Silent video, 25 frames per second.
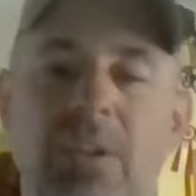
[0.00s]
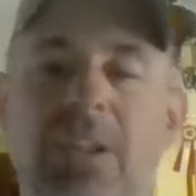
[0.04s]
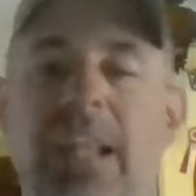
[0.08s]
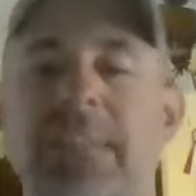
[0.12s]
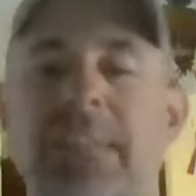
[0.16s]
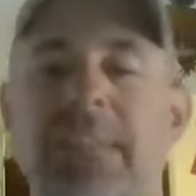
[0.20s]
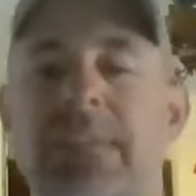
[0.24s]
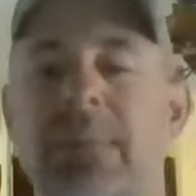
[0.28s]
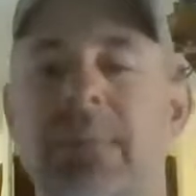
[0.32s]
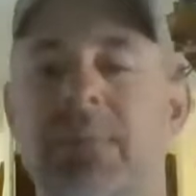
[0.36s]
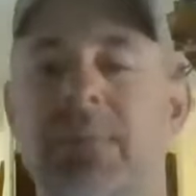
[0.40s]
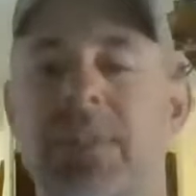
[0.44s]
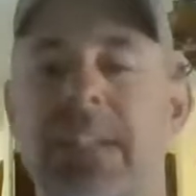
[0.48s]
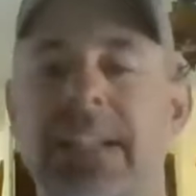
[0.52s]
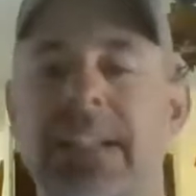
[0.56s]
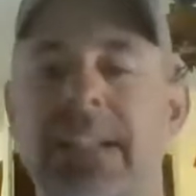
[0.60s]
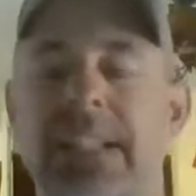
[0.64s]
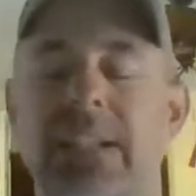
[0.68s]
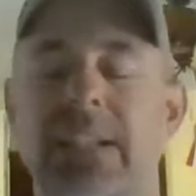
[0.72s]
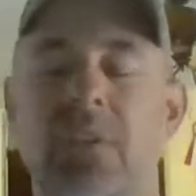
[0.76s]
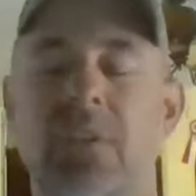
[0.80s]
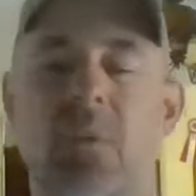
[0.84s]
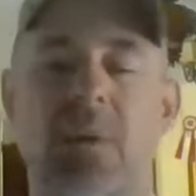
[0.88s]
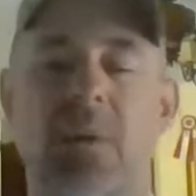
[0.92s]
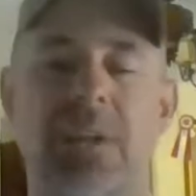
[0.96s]
Let them see
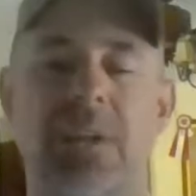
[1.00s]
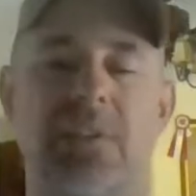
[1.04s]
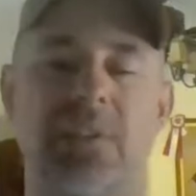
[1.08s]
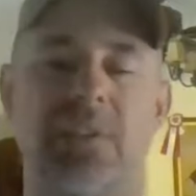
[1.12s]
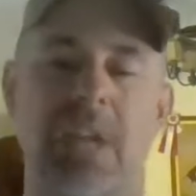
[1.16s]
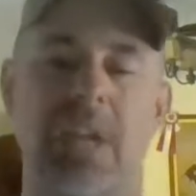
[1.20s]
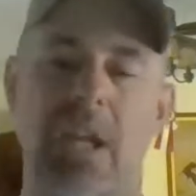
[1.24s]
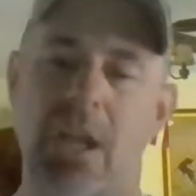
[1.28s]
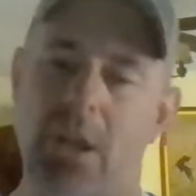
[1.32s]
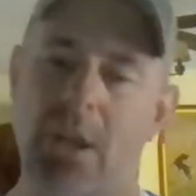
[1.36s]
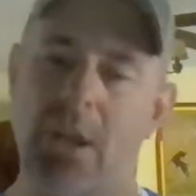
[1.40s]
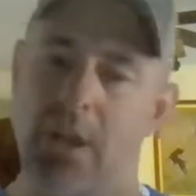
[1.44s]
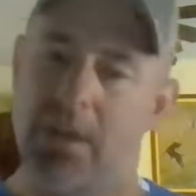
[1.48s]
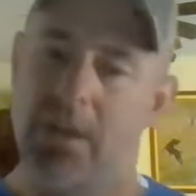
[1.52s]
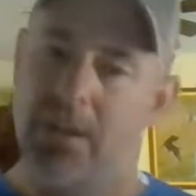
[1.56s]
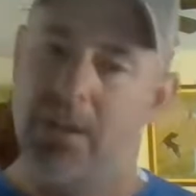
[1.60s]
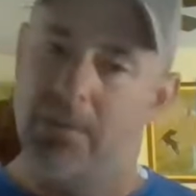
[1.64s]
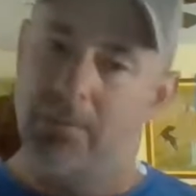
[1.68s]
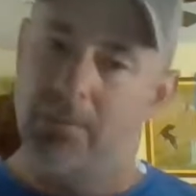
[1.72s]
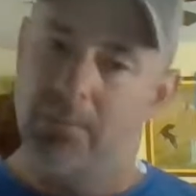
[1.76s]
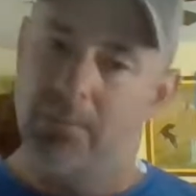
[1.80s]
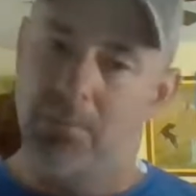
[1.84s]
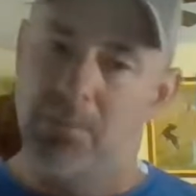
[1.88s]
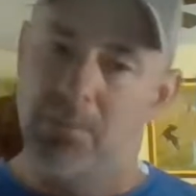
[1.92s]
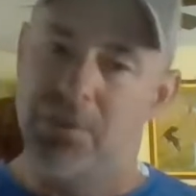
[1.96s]
decoys.
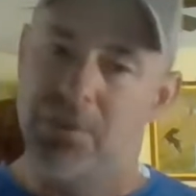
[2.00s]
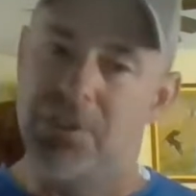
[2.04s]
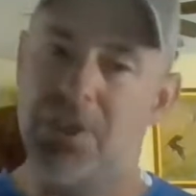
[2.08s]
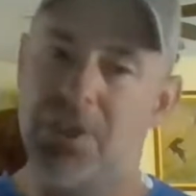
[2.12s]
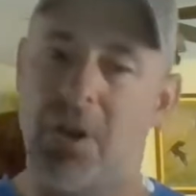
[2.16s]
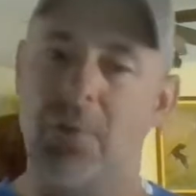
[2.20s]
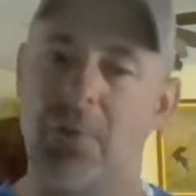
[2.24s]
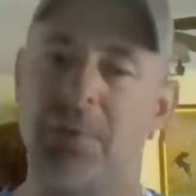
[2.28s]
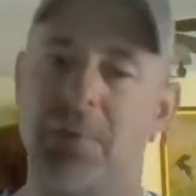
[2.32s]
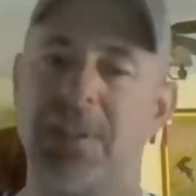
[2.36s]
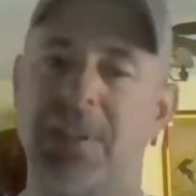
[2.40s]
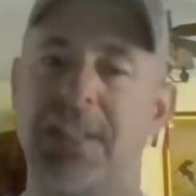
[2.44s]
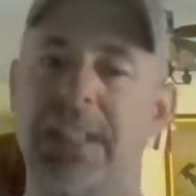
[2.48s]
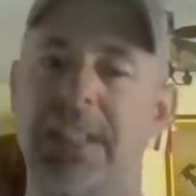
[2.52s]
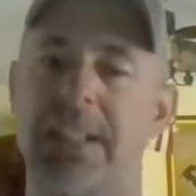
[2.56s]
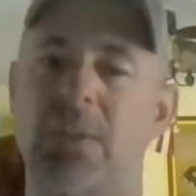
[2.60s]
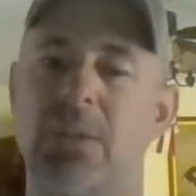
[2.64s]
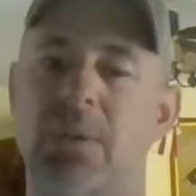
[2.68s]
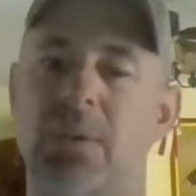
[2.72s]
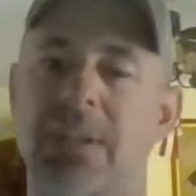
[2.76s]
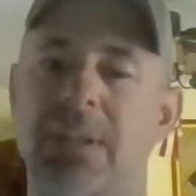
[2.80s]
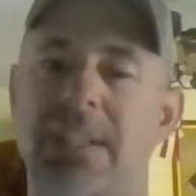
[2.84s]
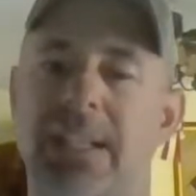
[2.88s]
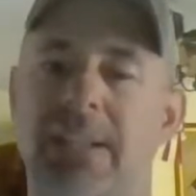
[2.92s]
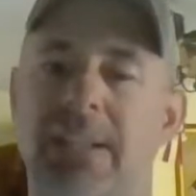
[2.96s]
Start with the
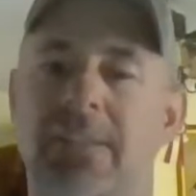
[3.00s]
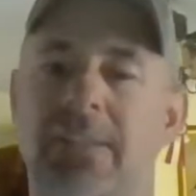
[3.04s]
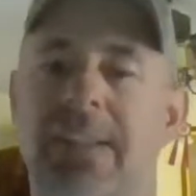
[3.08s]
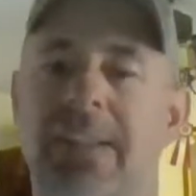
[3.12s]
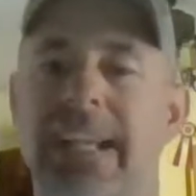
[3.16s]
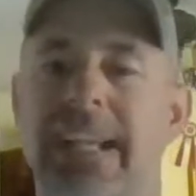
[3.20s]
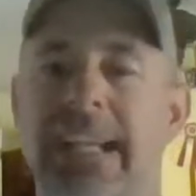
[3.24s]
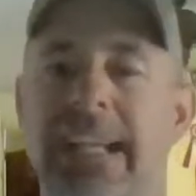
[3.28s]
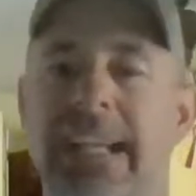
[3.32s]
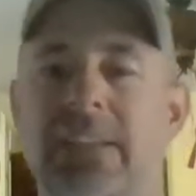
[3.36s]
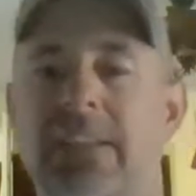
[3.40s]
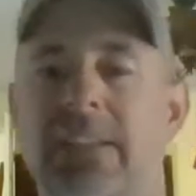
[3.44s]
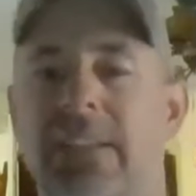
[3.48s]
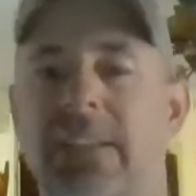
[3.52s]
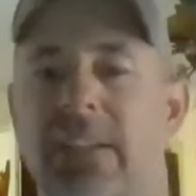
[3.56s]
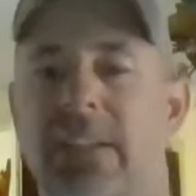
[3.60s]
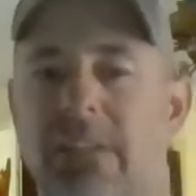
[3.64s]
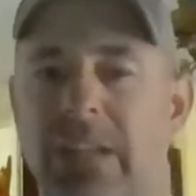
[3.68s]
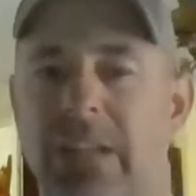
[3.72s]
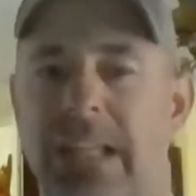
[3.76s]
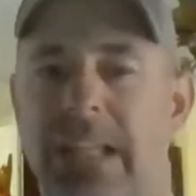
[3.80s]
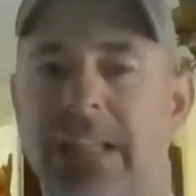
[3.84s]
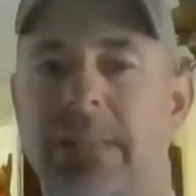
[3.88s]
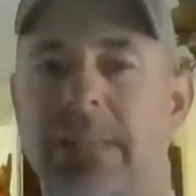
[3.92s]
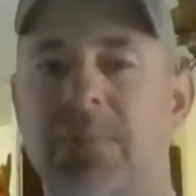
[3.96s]
decoys on the land.
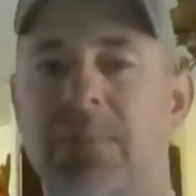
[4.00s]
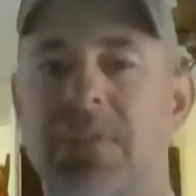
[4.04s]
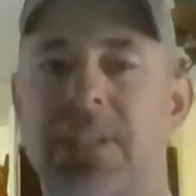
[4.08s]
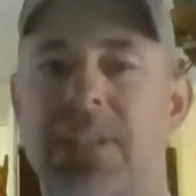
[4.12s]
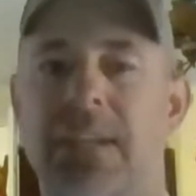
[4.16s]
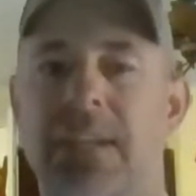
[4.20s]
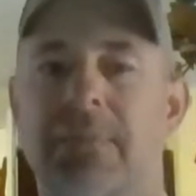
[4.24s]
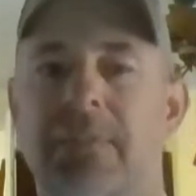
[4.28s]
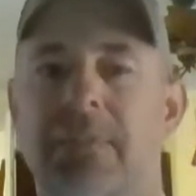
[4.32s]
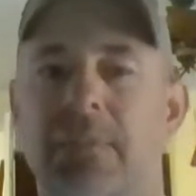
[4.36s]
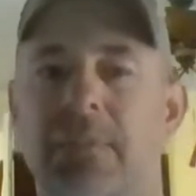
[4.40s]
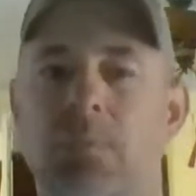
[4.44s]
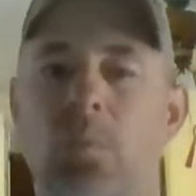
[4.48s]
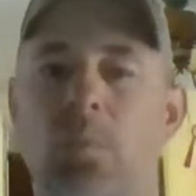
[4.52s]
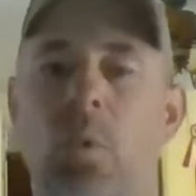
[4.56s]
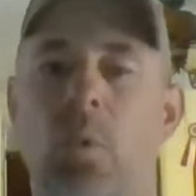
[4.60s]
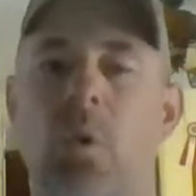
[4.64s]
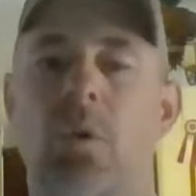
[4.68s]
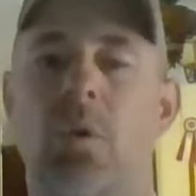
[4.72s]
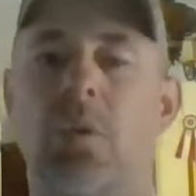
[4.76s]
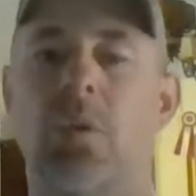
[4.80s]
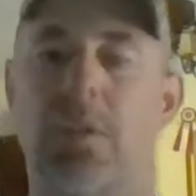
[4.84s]
Let them sniff them.